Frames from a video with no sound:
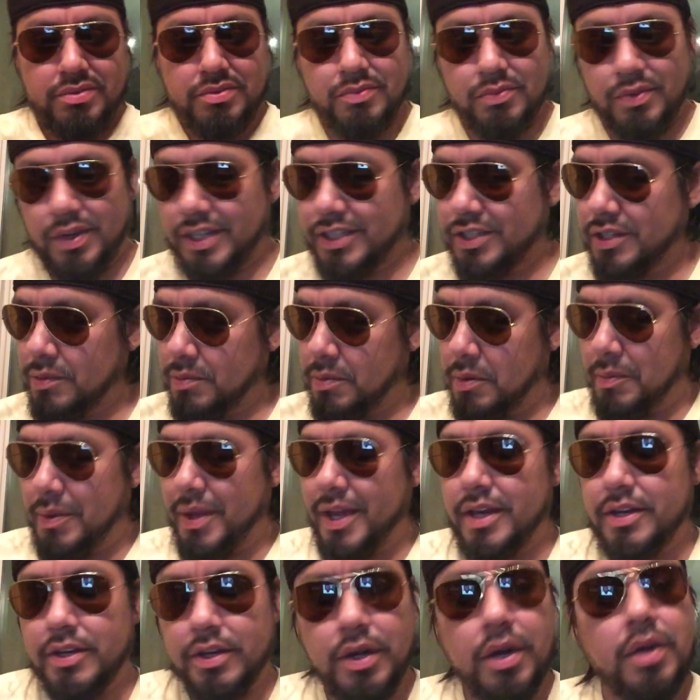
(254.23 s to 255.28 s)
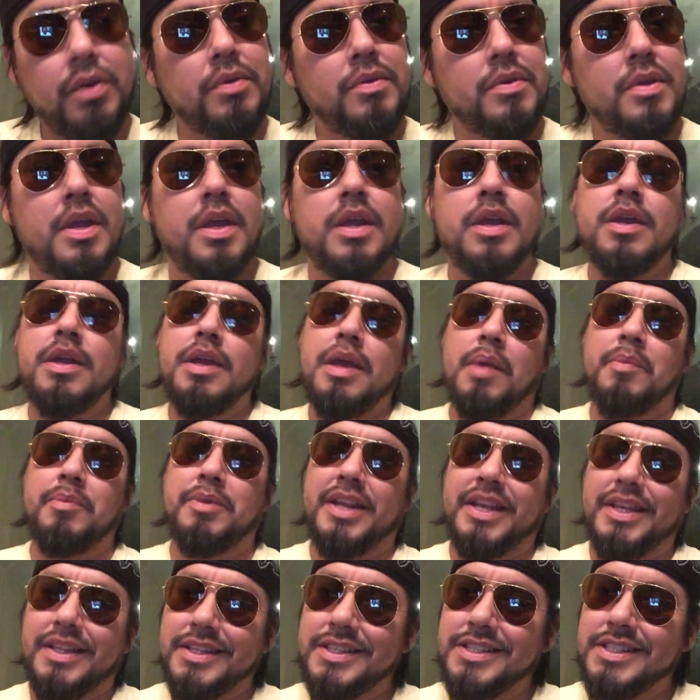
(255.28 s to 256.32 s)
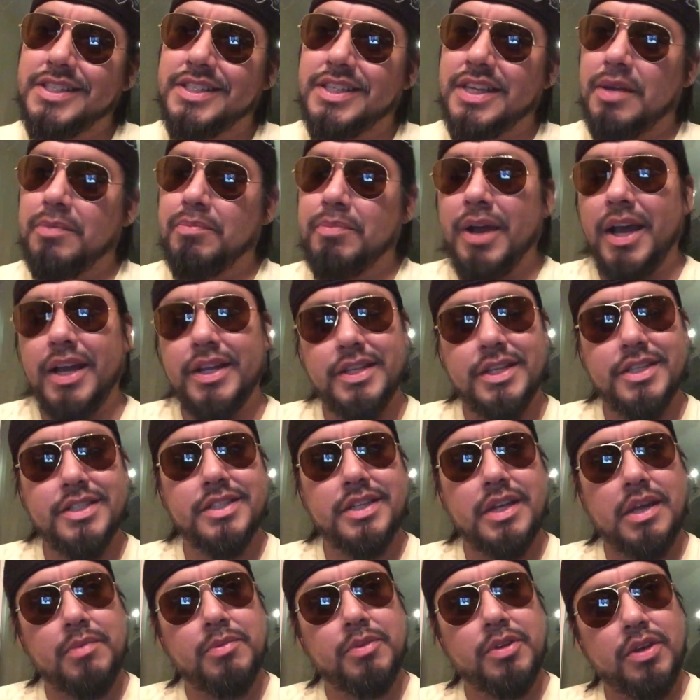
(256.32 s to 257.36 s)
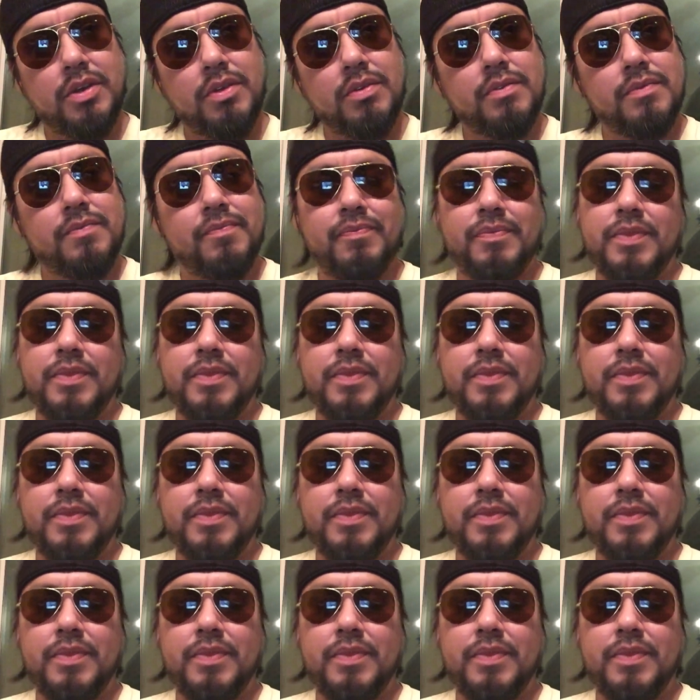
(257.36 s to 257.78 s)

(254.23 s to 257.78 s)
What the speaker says: why should I be mad, I mean, at least he said bye this time.